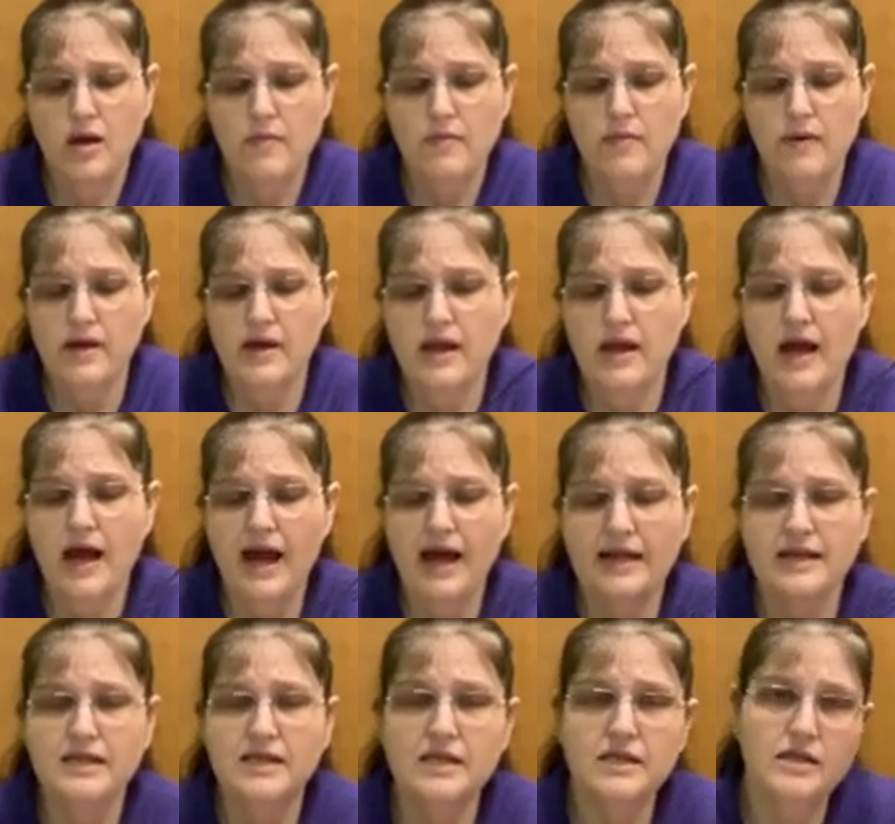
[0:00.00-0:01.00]
but
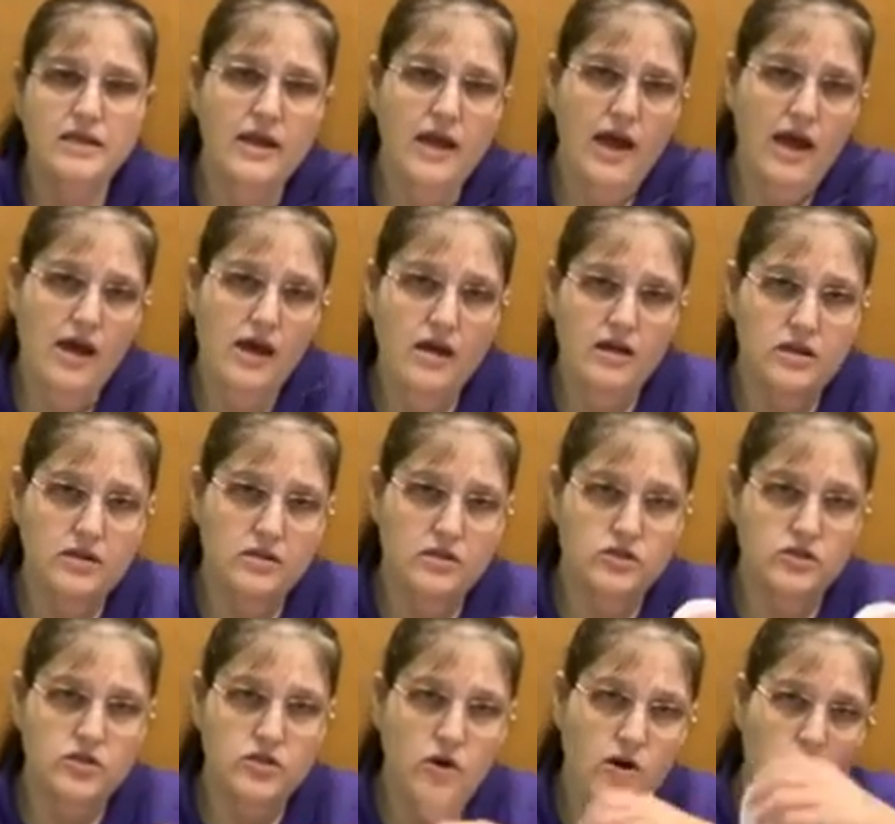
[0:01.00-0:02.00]
I did that to
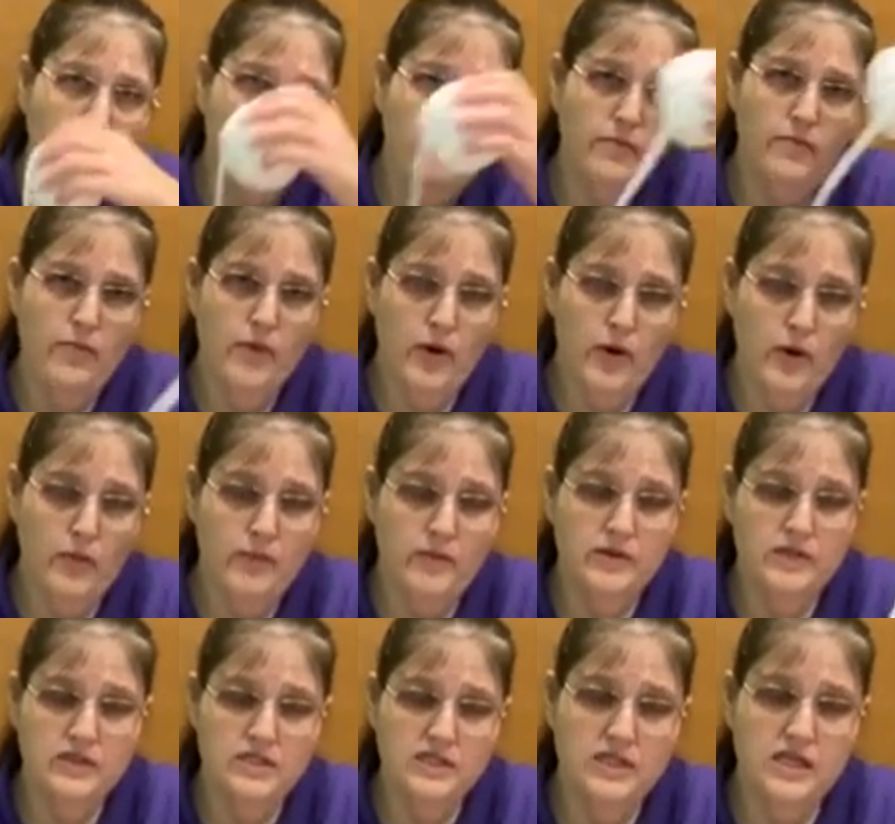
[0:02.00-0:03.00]
start on
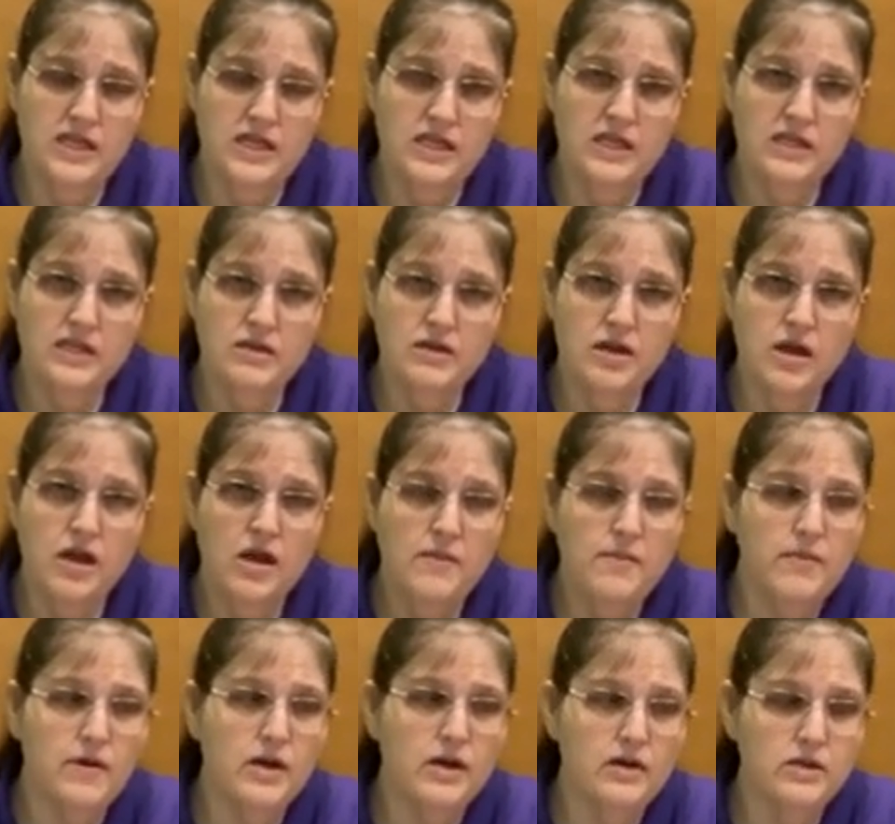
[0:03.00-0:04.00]
purpose at the end
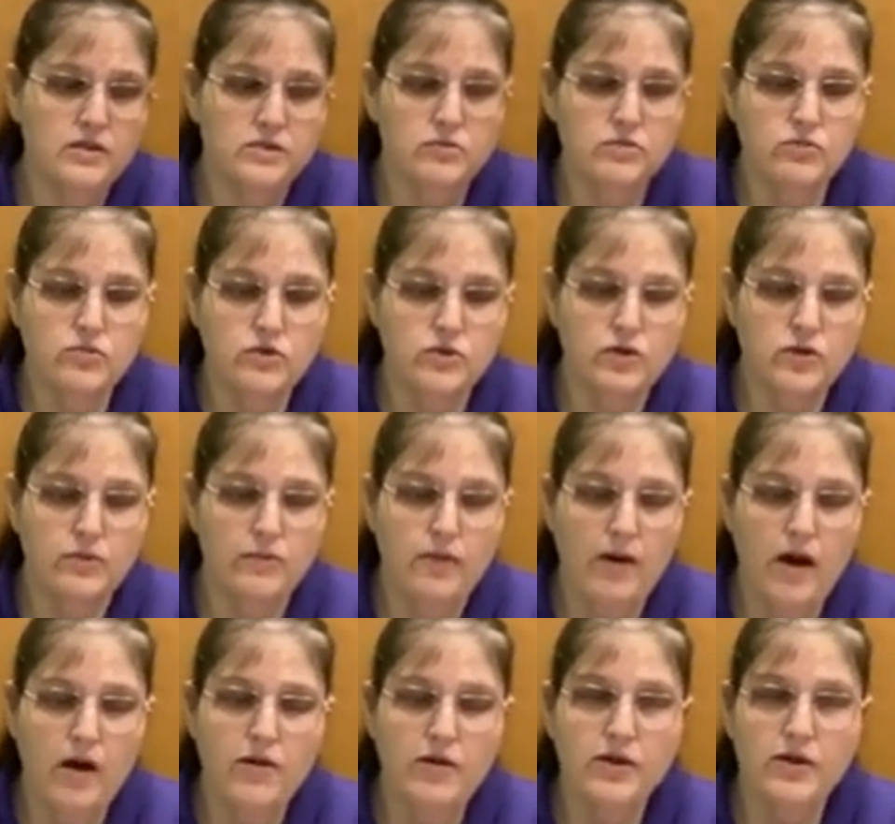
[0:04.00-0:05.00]
because when your
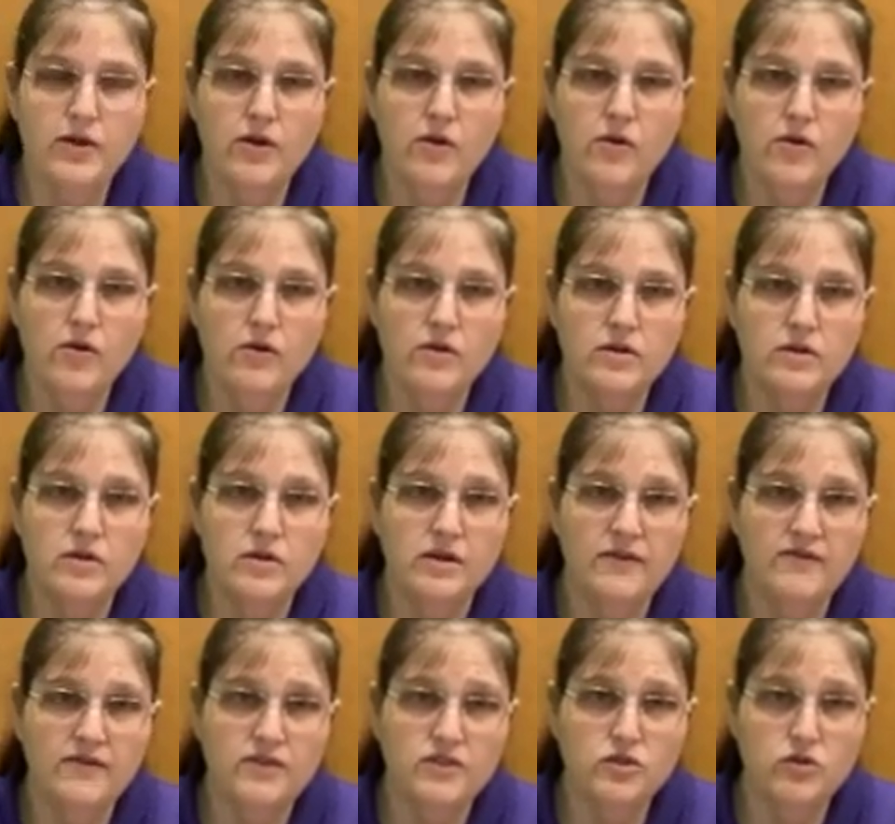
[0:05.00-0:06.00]
ball of yarn,
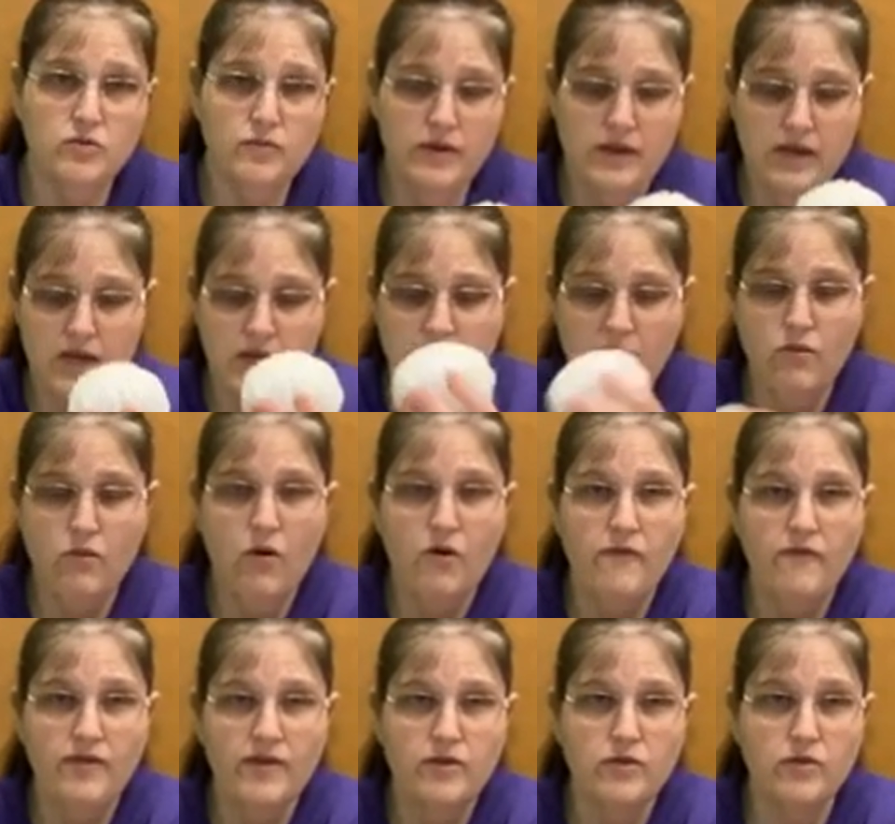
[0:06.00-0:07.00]
if it's too big, it won't
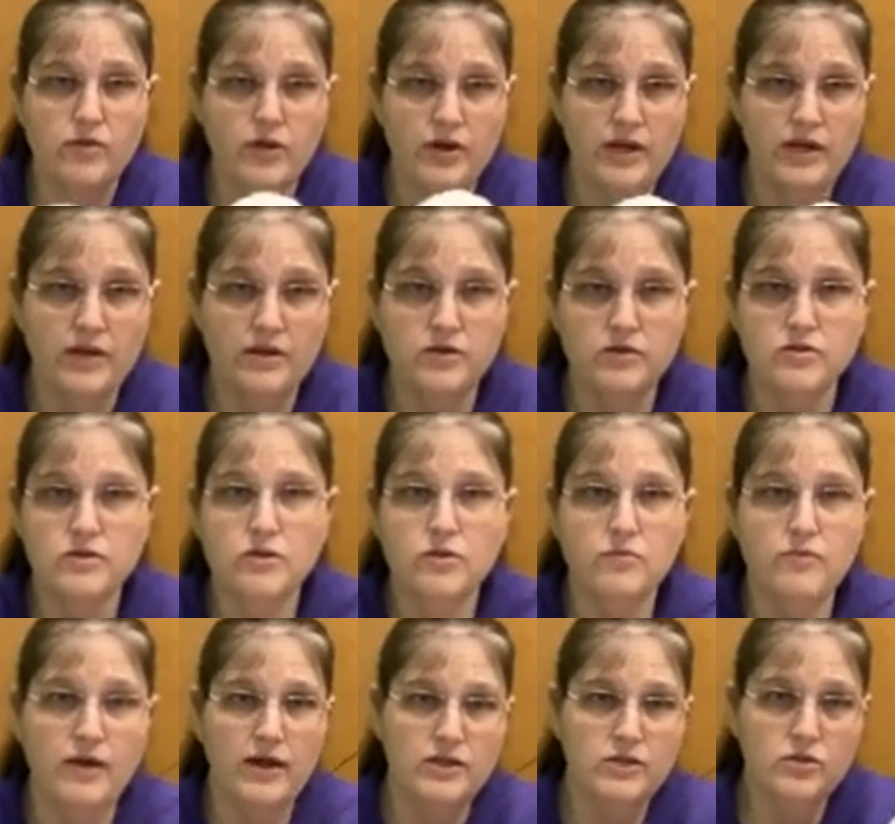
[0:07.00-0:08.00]
fit through your ears, so
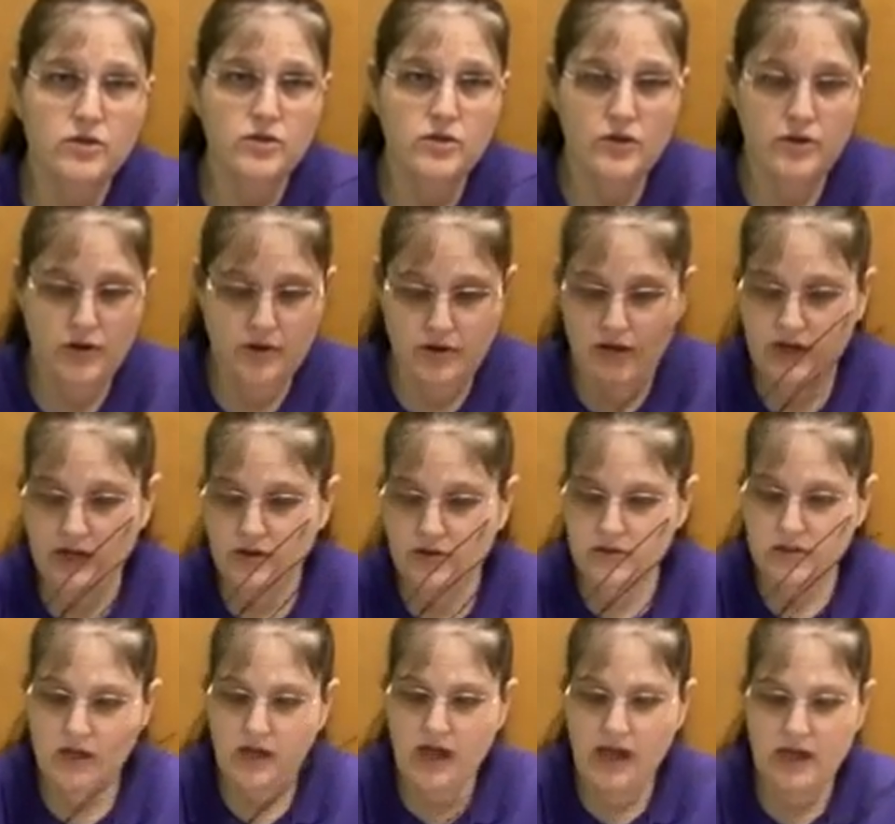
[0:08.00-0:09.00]
make sure you do your
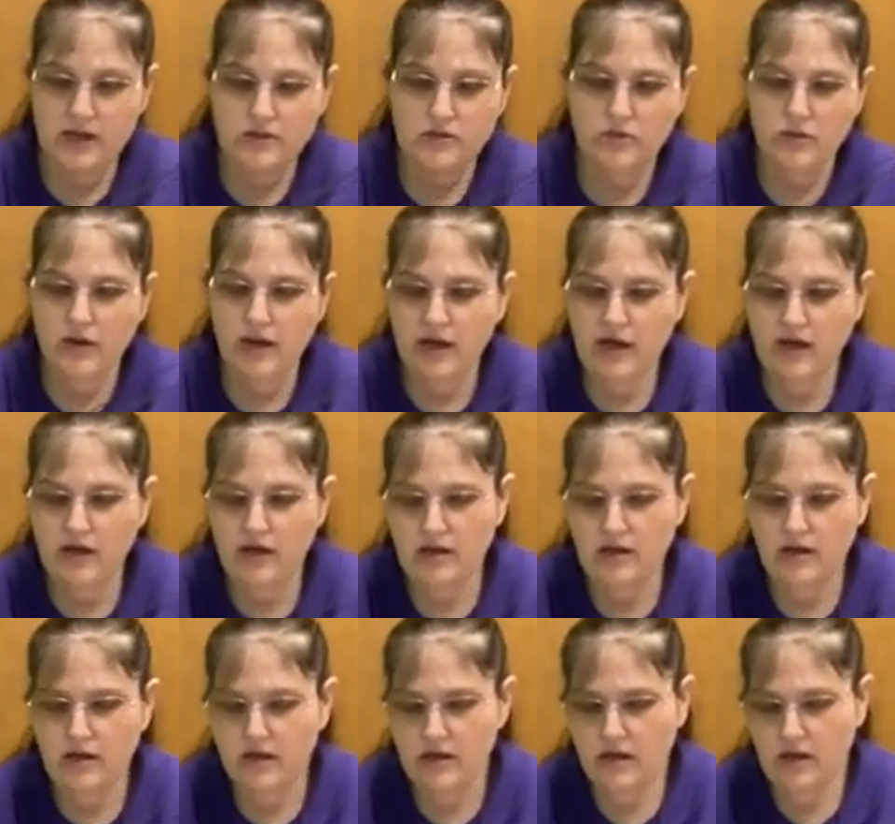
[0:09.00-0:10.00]
ears last,
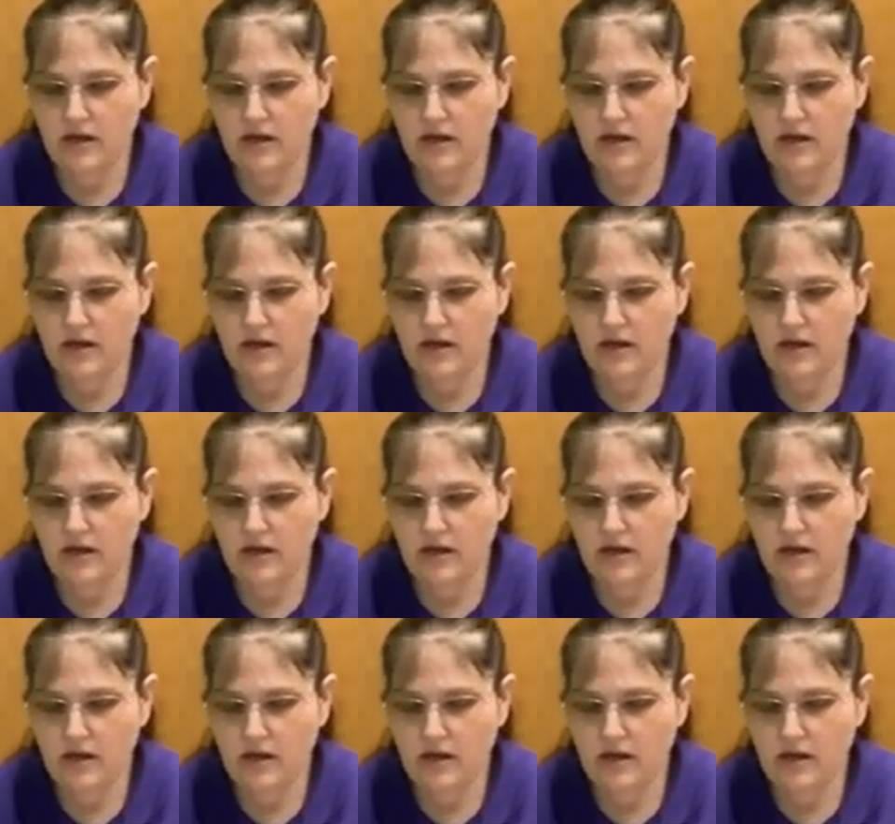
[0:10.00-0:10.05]
okay?